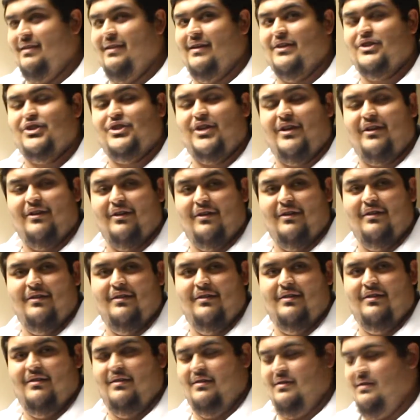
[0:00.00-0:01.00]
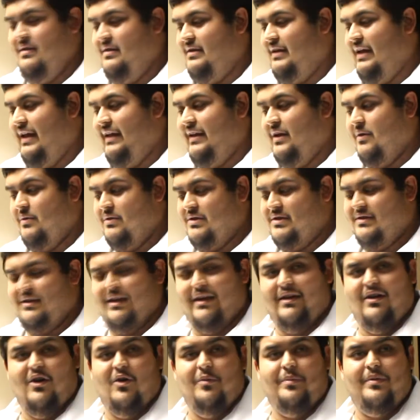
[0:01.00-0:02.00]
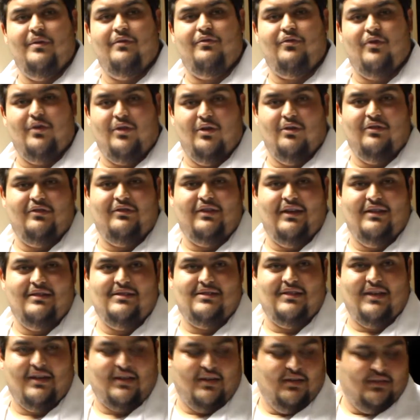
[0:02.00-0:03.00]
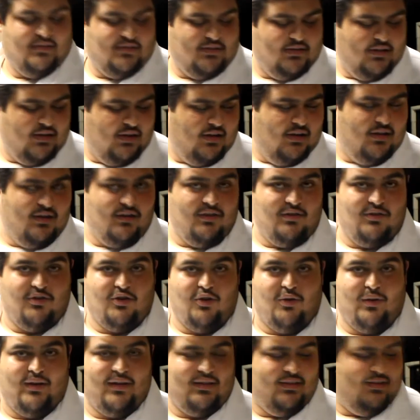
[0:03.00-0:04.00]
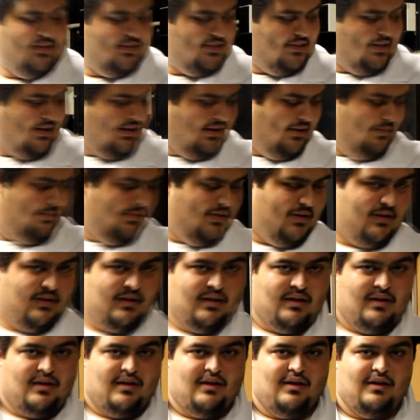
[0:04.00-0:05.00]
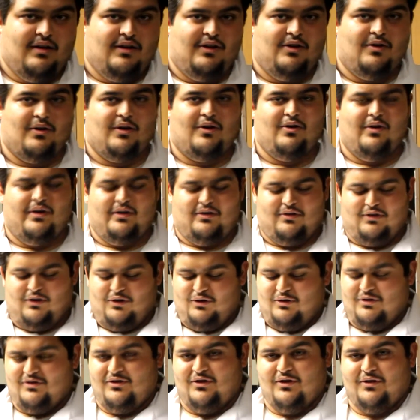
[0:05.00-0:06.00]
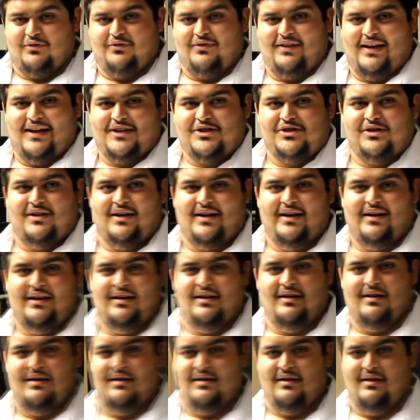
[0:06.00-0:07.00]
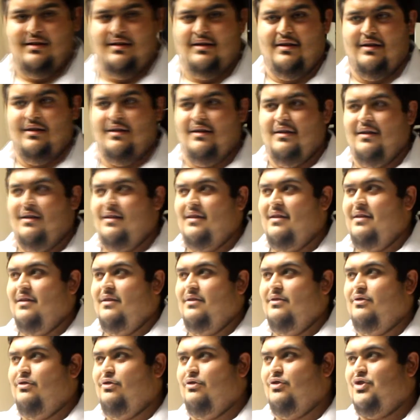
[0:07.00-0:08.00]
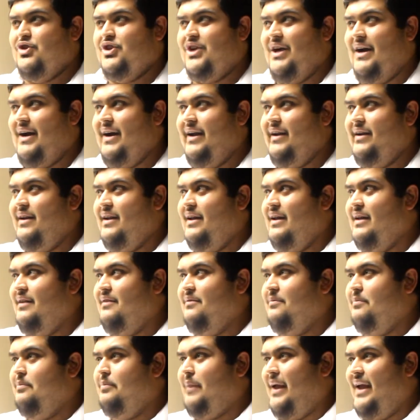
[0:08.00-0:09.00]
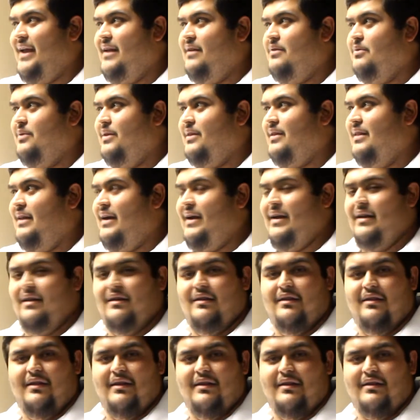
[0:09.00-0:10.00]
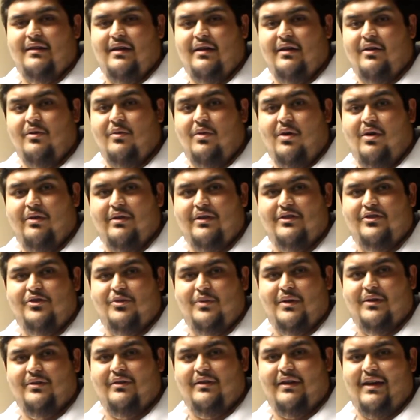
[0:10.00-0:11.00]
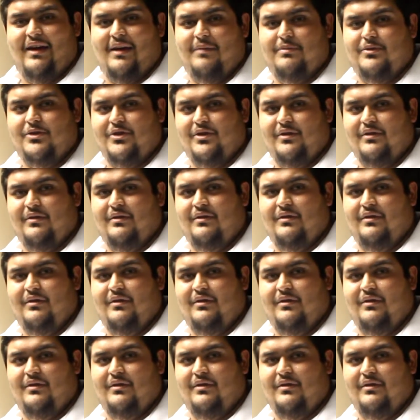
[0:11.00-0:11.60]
shutter, and it will stay open for those 10 seconds. During this time, you're going to use your flashlight to shine and paint with light the entire wall that you want to capture.